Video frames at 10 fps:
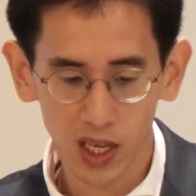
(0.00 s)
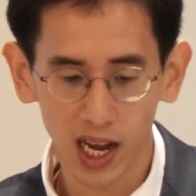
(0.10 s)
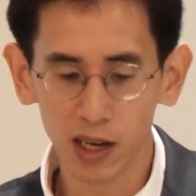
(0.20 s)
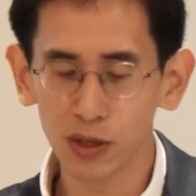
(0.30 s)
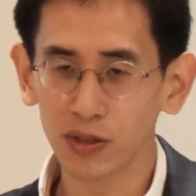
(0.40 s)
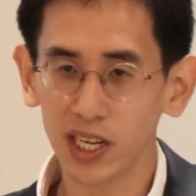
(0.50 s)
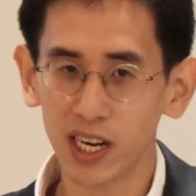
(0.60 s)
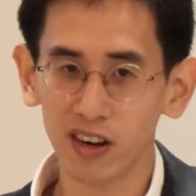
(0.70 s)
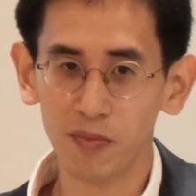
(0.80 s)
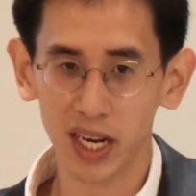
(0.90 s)
I also see
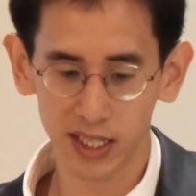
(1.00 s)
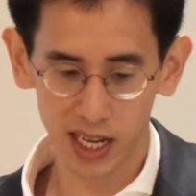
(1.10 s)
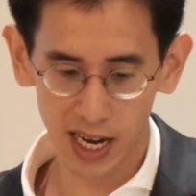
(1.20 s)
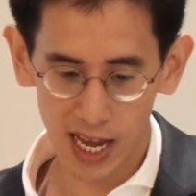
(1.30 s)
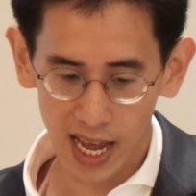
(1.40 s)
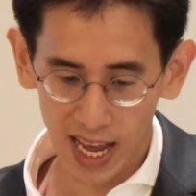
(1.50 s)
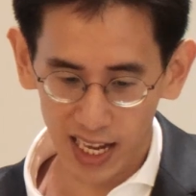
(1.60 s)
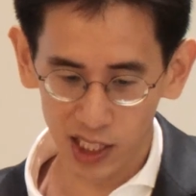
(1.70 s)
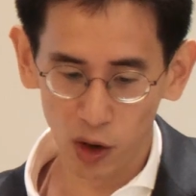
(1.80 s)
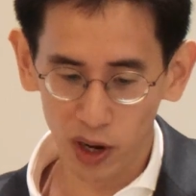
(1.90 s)
narrative medicine
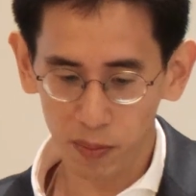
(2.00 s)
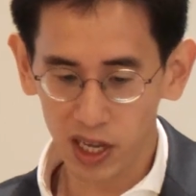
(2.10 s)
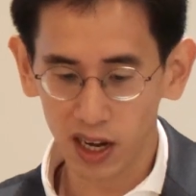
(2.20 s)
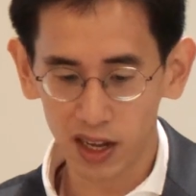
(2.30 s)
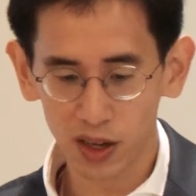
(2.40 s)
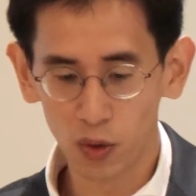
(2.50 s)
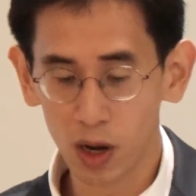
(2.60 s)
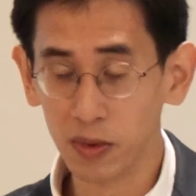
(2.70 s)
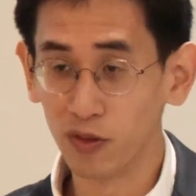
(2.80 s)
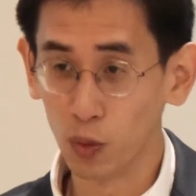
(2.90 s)
as going beyond the
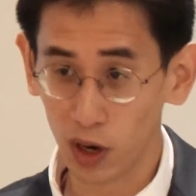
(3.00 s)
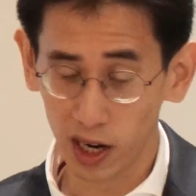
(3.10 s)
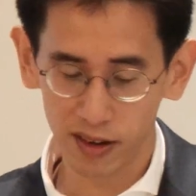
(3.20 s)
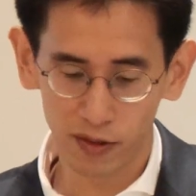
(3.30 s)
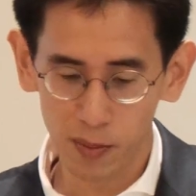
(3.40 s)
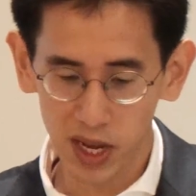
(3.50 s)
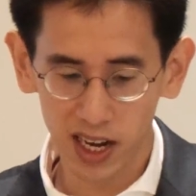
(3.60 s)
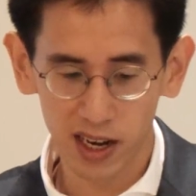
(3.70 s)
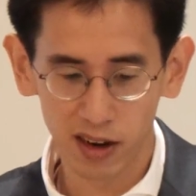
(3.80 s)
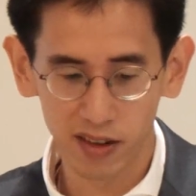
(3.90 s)
realm of work. For me,
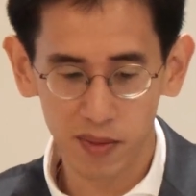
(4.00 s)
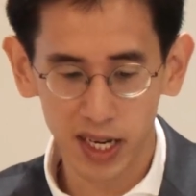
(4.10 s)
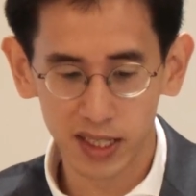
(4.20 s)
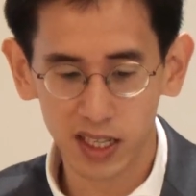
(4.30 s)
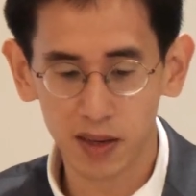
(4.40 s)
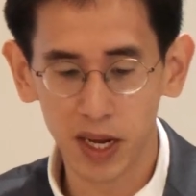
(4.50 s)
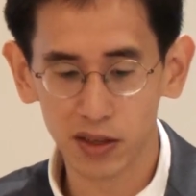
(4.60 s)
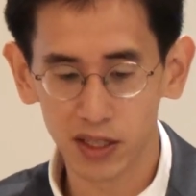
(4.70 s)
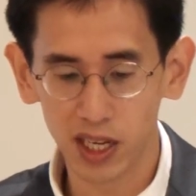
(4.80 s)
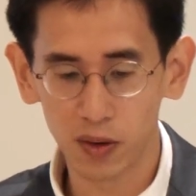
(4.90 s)
narrative medicine is
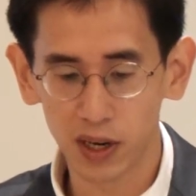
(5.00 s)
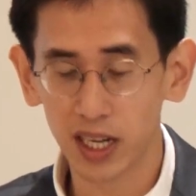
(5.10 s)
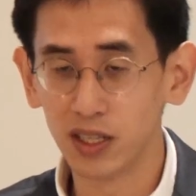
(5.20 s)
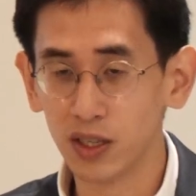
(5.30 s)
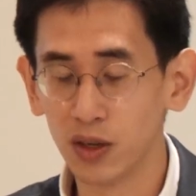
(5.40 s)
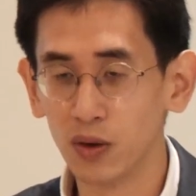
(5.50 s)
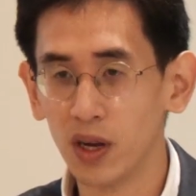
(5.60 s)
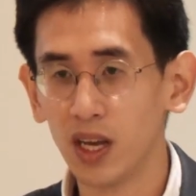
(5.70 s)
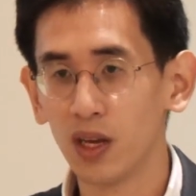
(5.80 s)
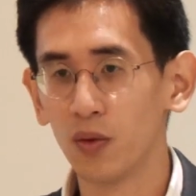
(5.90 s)
about seeing what I
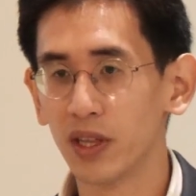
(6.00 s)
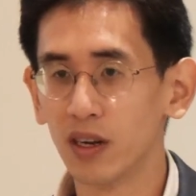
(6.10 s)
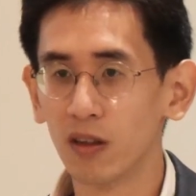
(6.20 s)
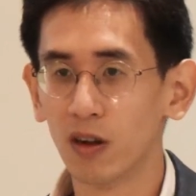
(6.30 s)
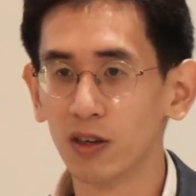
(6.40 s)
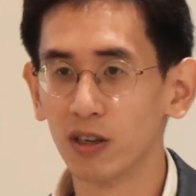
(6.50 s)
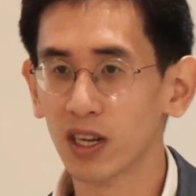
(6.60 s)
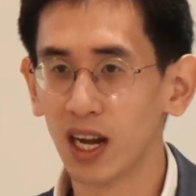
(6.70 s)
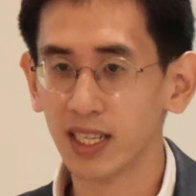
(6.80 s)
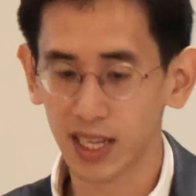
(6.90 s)
do within a larger
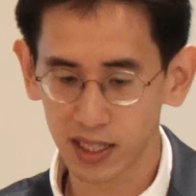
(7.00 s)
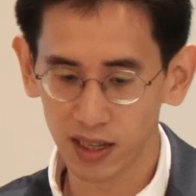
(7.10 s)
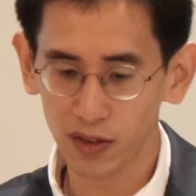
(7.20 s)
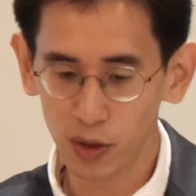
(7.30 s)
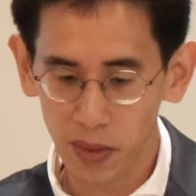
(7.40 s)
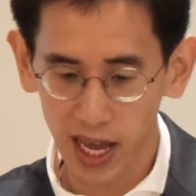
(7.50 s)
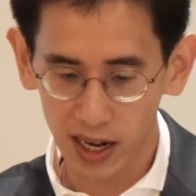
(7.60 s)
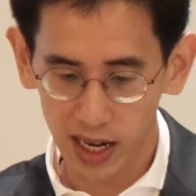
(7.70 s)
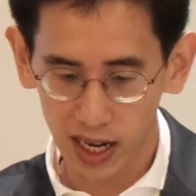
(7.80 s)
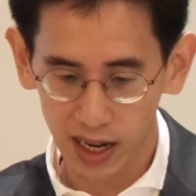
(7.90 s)
context of
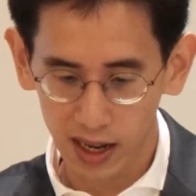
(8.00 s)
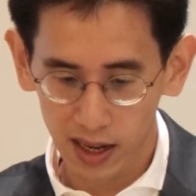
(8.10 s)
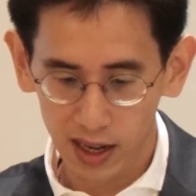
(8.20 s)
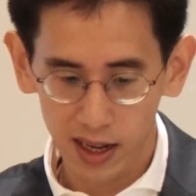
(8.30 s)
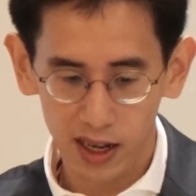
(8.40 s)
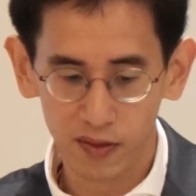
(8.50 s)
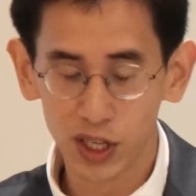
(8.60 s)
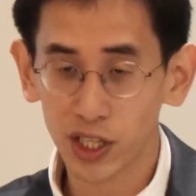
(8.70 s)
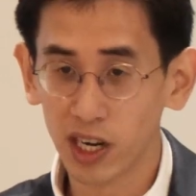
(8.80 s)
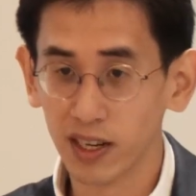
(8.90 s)
humanity, of a
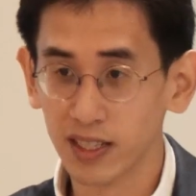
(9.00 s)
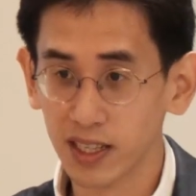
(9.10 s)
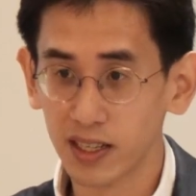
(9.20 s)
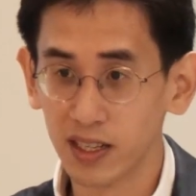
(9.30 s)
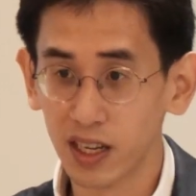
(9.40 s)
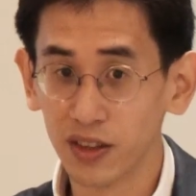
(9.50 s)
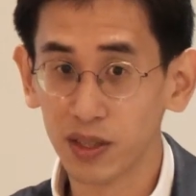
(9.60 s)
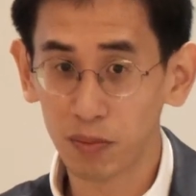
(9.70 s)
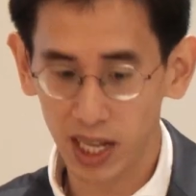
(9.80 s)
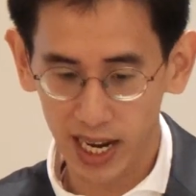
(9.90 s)
shared existence on this
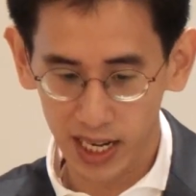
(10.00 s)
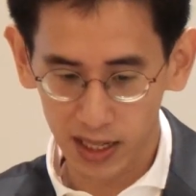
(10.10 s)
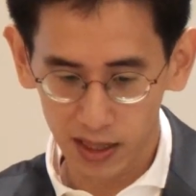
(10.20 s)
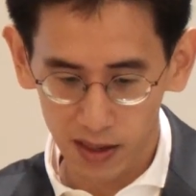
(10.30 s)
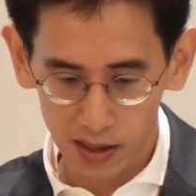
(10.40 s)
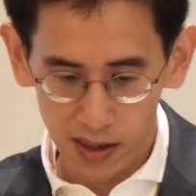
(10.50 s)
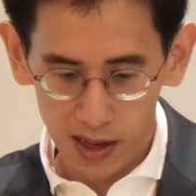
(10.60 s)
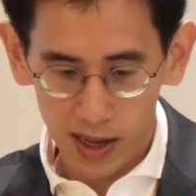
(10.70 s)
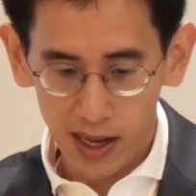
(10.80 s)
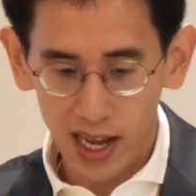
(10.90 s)
planet,
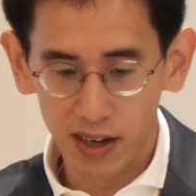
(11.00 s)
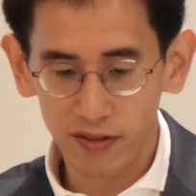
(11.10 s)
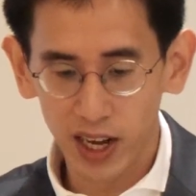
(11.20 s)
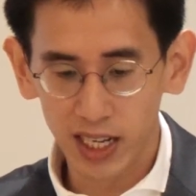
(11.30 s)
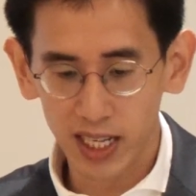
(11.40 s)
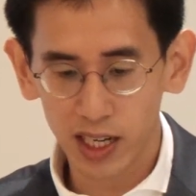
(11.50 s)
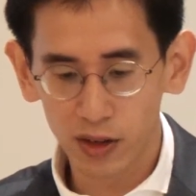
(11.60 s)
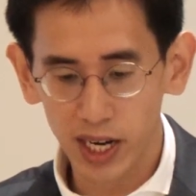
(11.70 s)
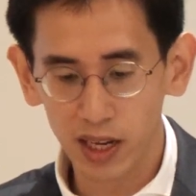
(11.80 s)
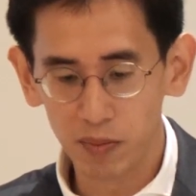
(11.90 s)
and of finding and
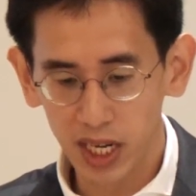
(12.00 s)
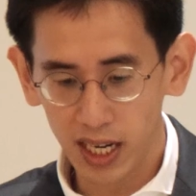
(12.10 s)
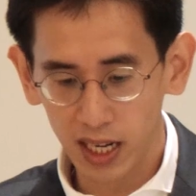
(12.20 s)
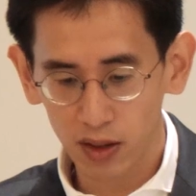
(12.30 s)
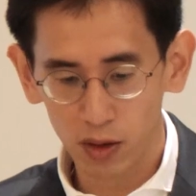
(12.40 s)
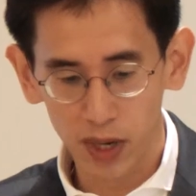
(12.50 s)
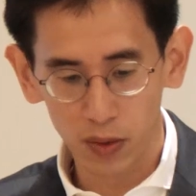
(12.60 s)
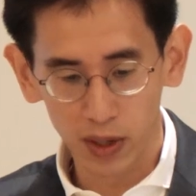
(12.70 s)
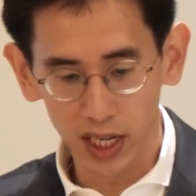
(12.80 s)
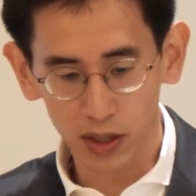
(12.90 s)
creating meaning through my
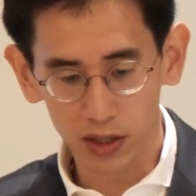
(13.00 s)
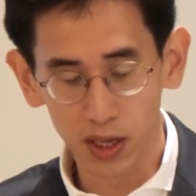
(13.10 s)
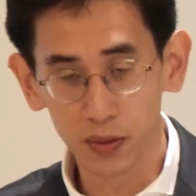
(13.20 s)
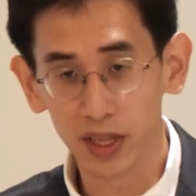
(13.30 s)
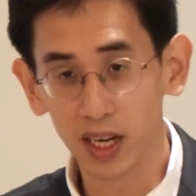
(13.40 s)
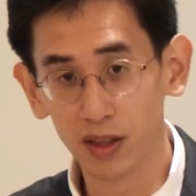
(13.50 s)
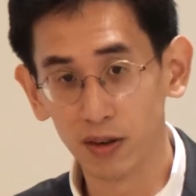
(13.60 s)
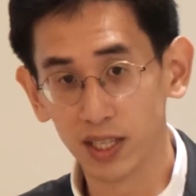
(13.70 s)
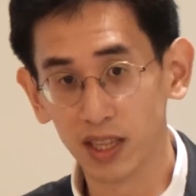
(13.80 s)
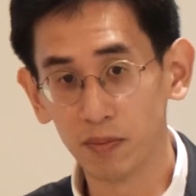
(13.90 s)
relationships with
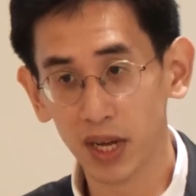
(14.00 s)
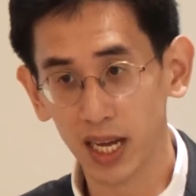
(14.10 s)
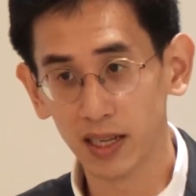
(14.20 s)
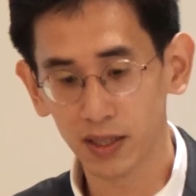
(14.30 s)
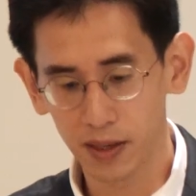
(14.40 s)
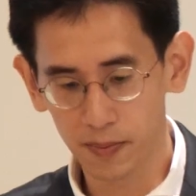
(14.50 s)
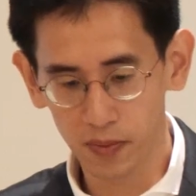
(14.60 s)
others in the past.